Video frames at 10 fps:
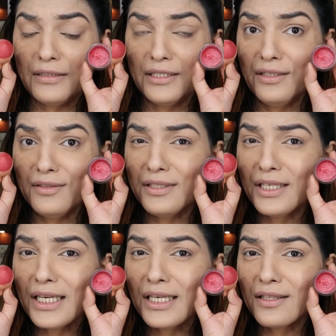
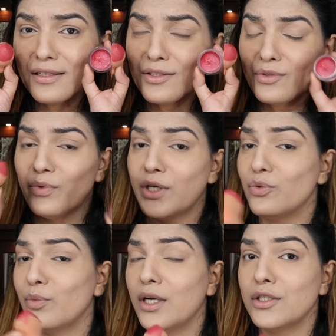seriously, this is way
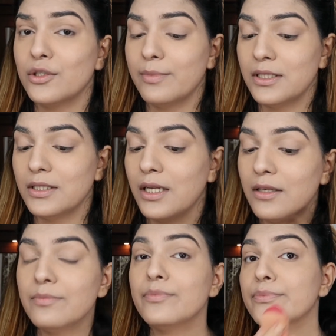too much, but still
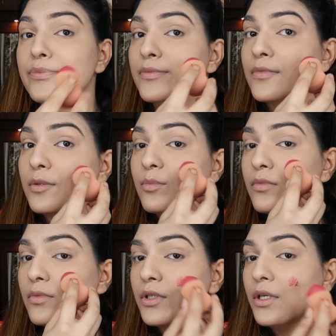
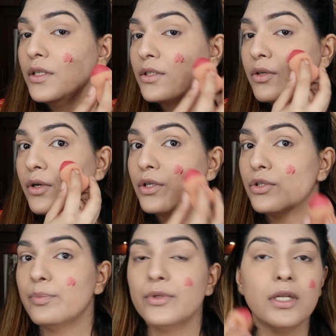I'm just going
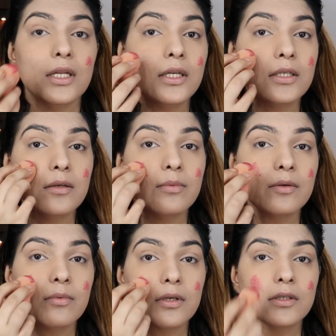to put a little
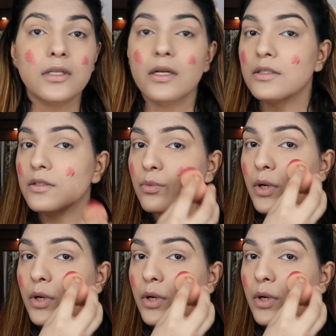bit because that's